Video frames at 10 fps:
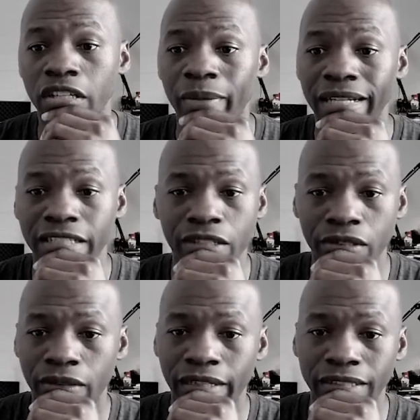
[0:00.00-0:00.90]
about
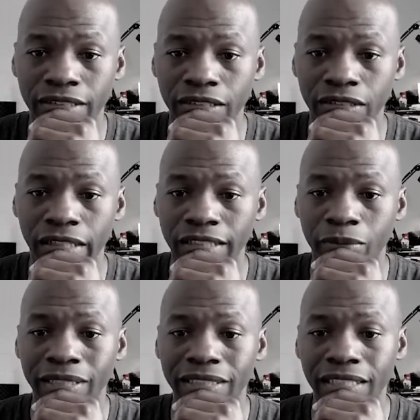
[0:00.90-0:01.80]
here, right? So that's
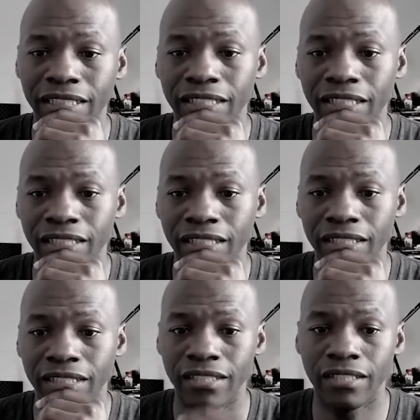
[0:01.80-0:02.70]
basically
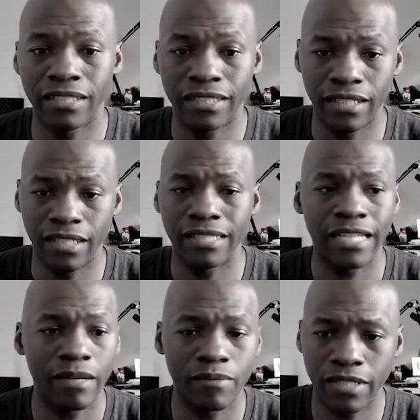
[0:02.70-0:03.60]
the
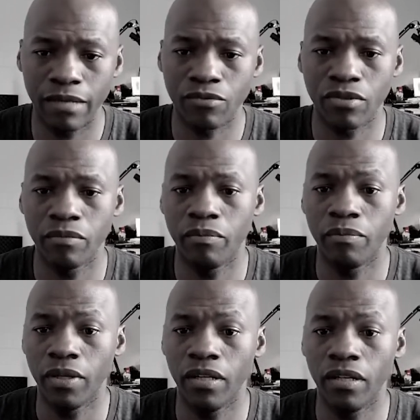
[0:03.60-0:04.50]
TypeScript
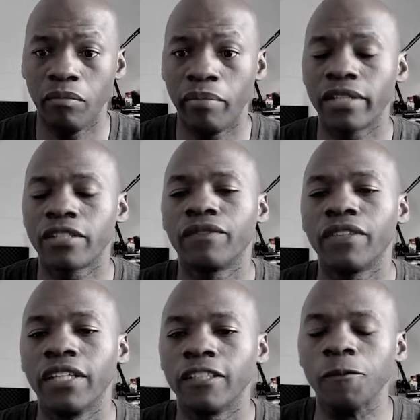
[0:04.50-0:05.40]
part of
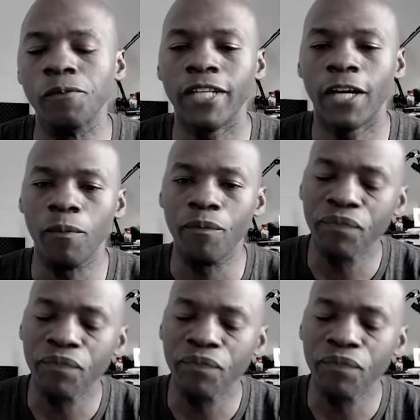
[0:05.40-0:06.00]
things. Now,